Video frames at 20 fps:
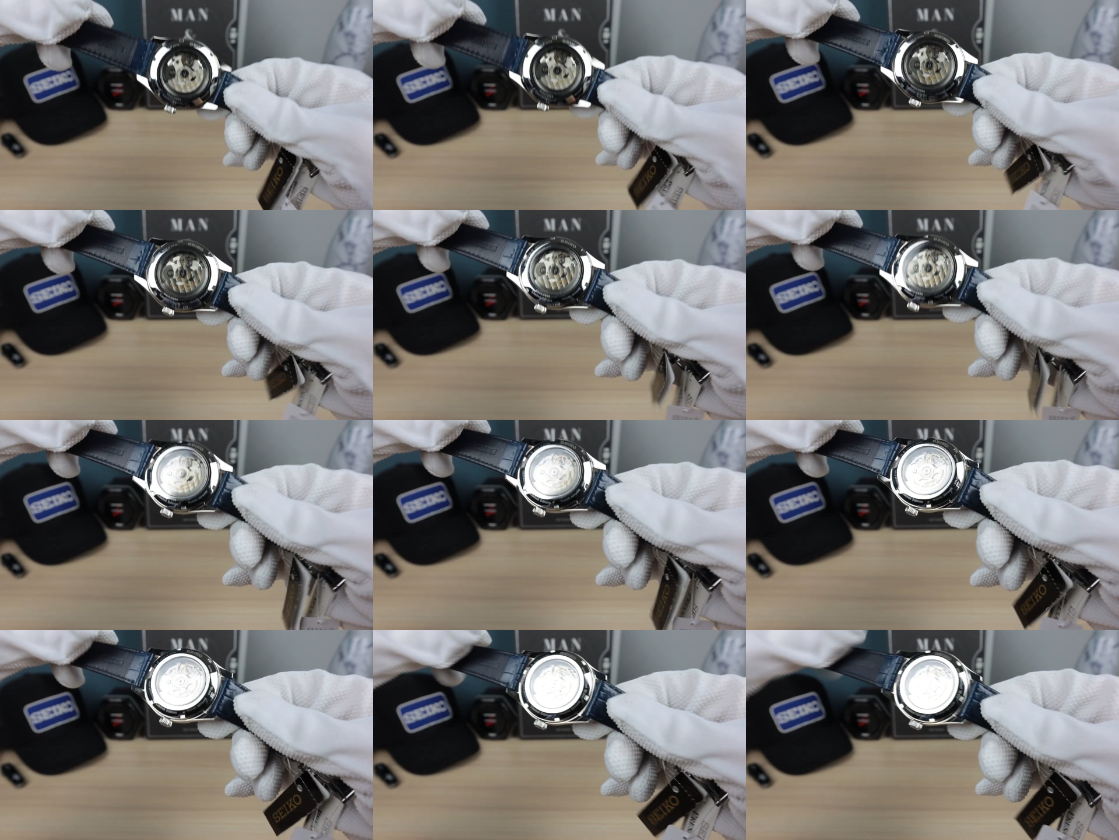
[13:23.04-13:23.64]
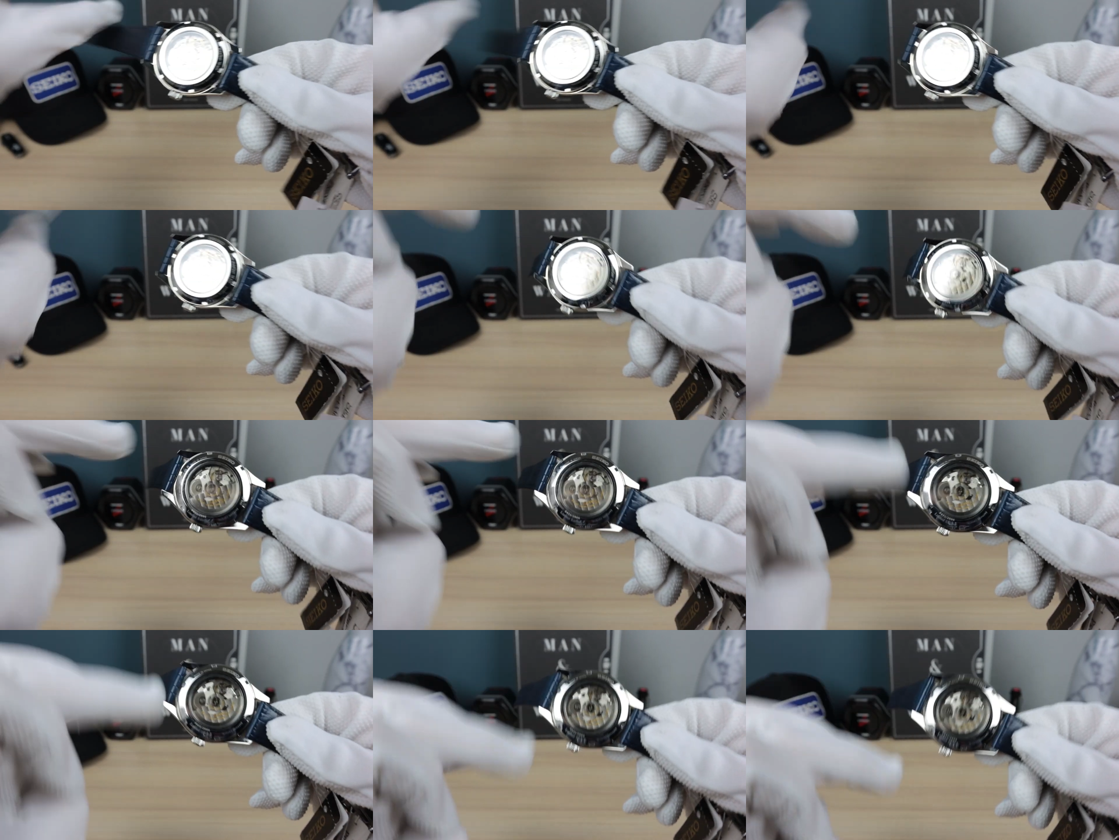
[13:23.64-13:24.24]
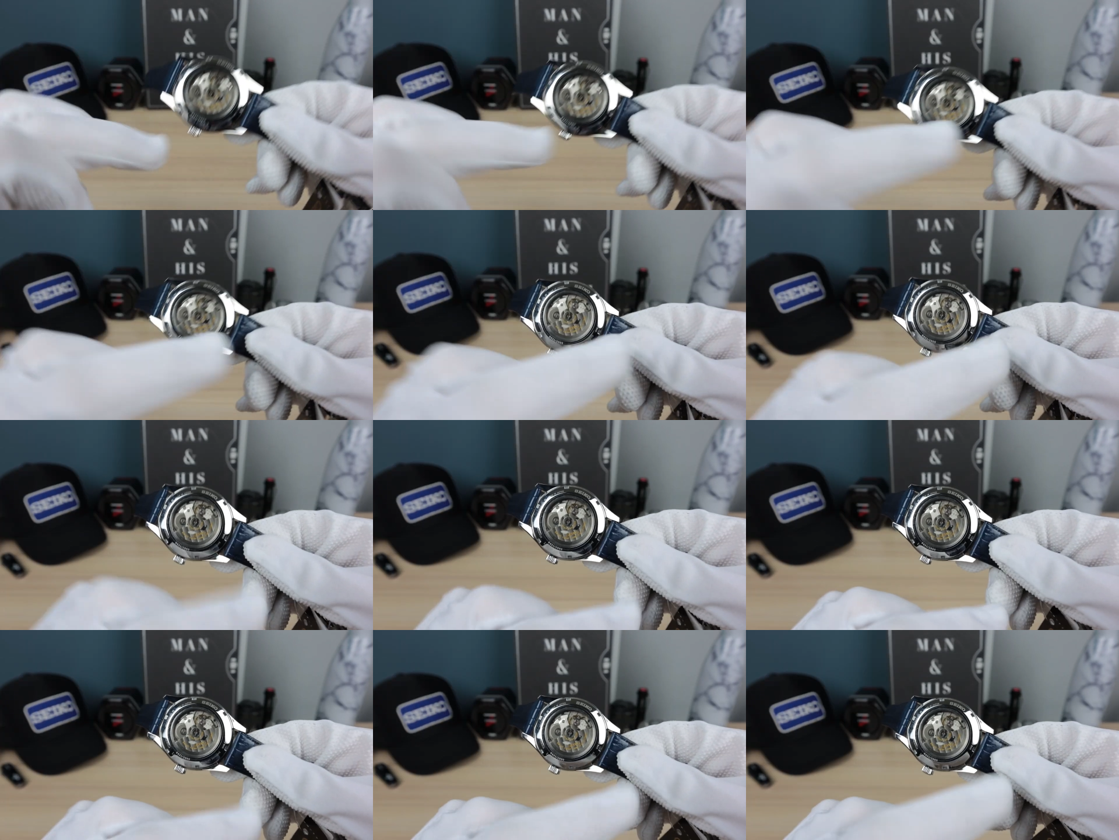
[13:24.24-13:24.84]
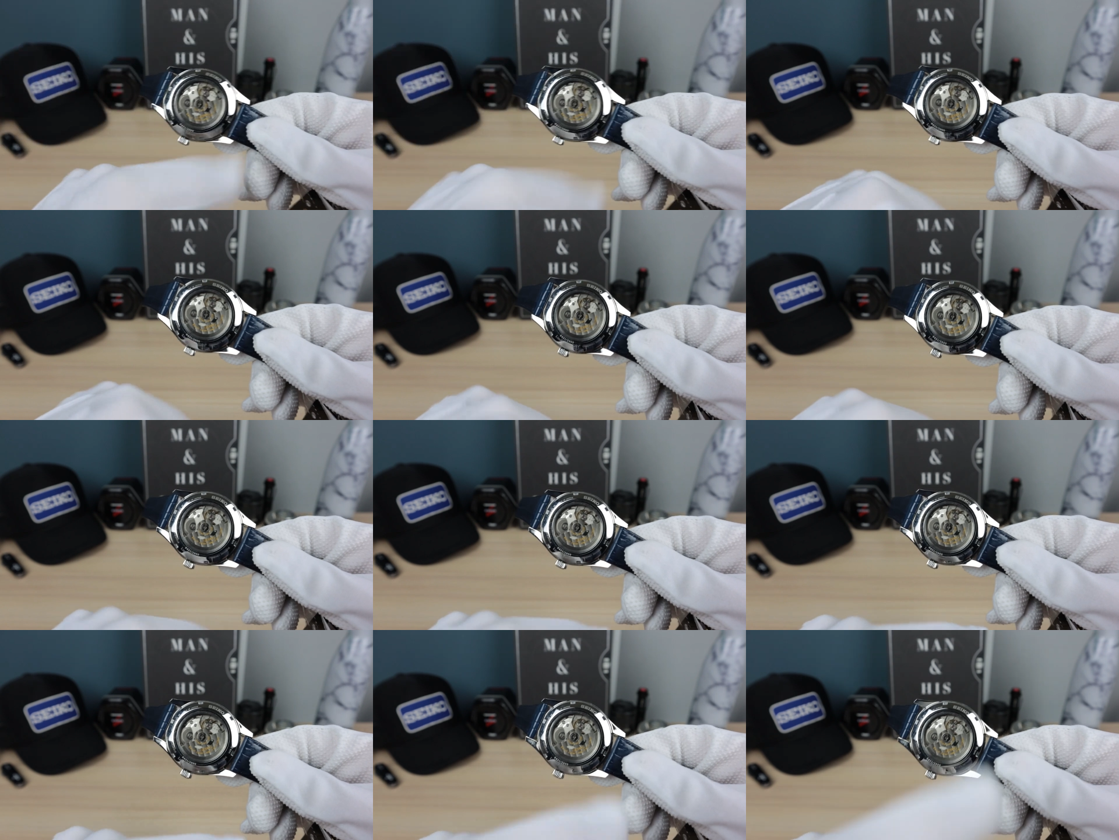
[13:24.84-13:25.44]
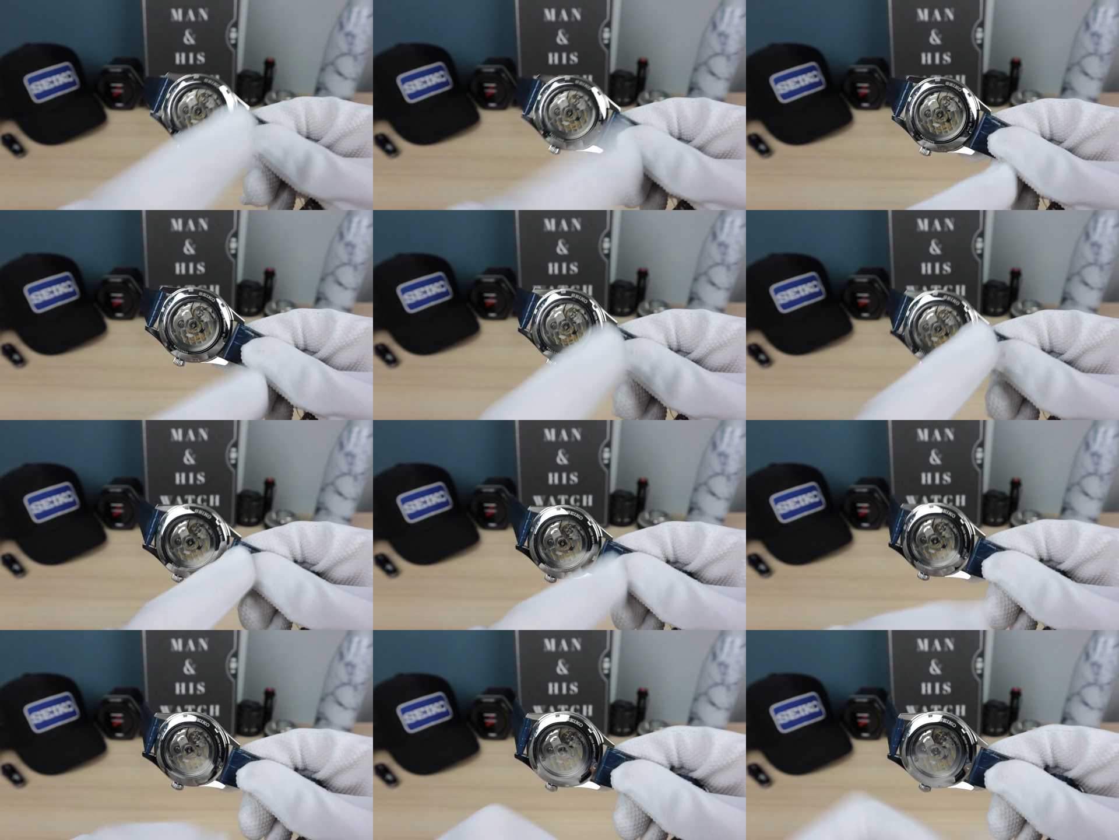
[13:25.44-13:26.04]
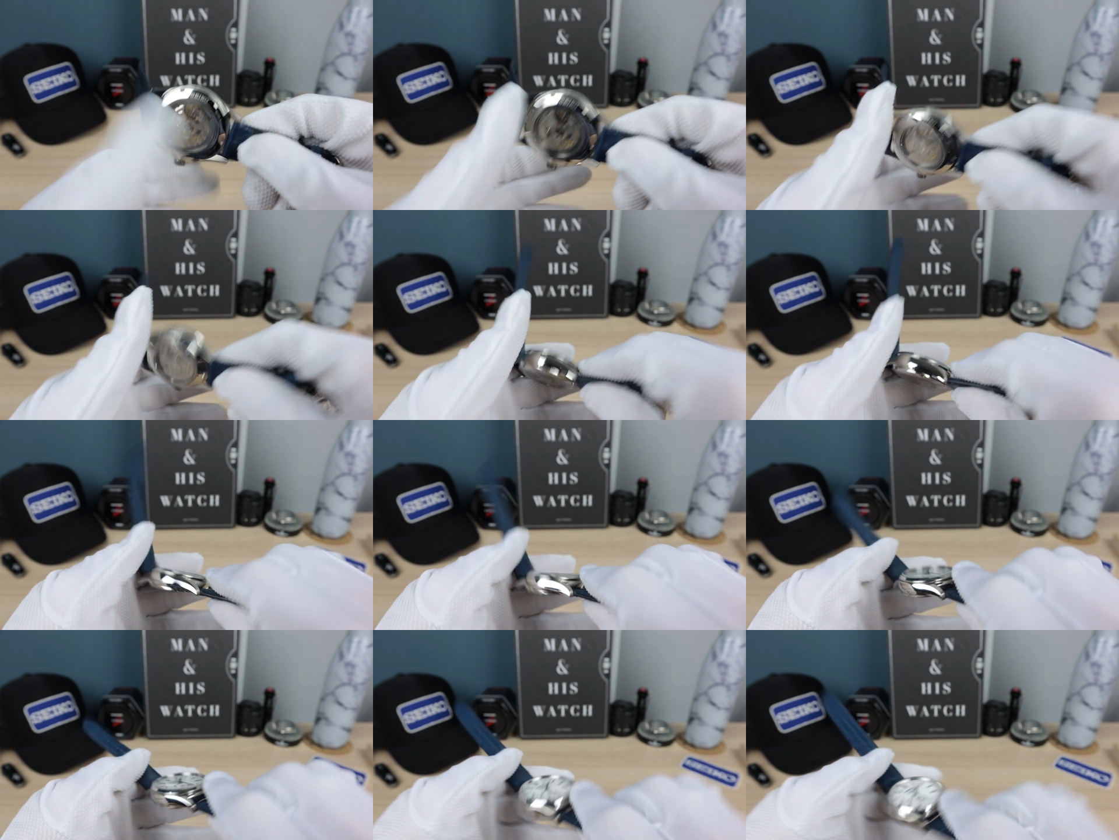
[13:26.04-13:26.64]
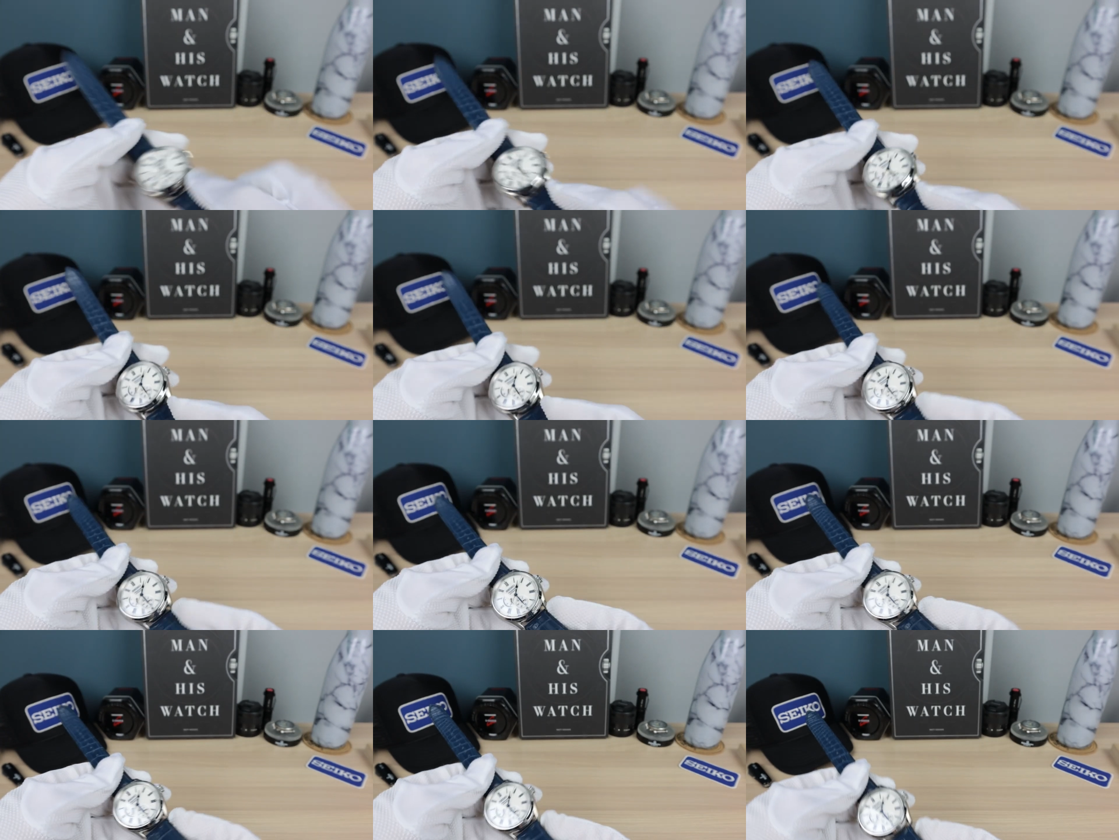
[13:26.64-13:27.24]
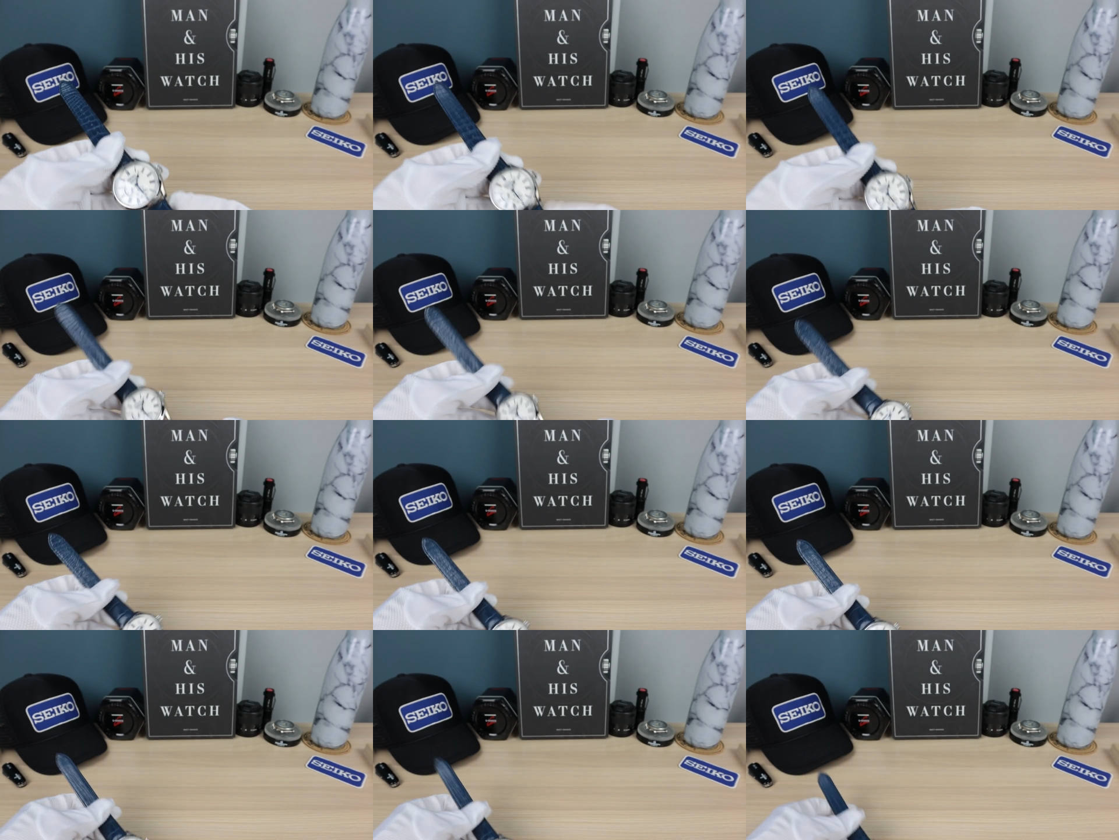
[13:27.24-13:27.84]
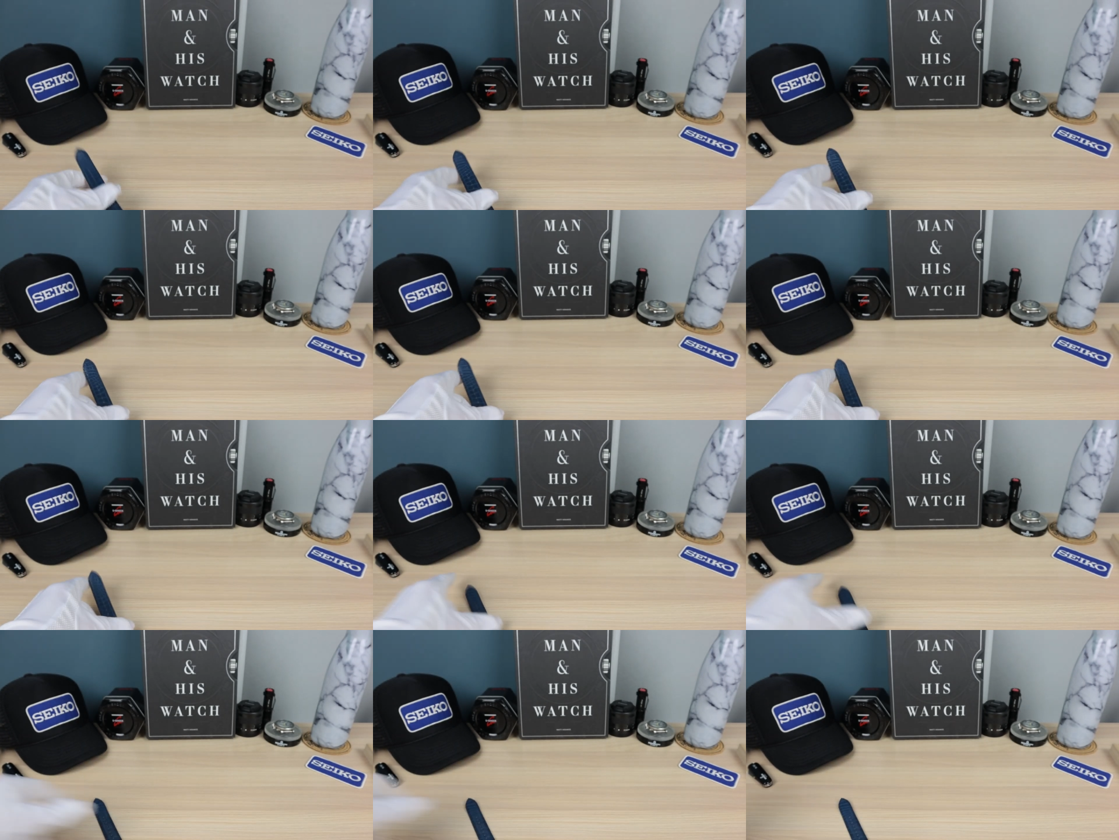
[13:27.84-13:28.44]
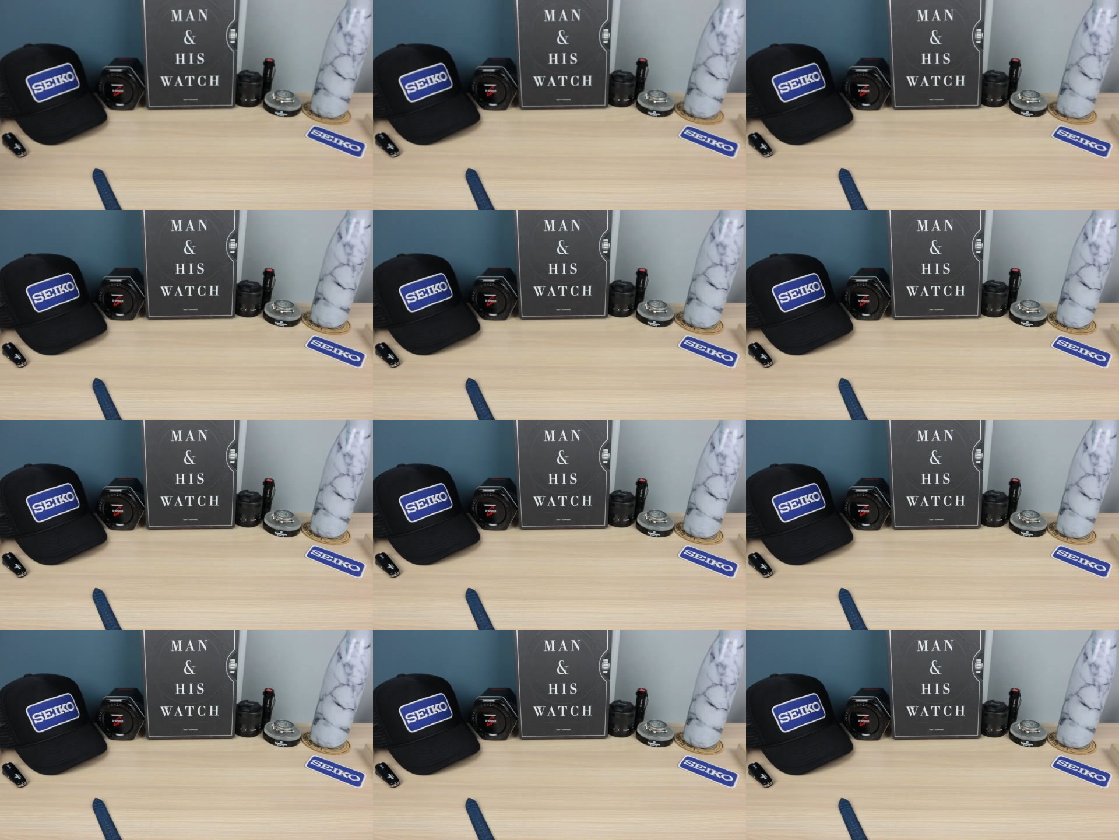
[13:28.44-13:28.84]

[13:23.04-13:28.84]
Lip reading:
[unreadable: no face in view]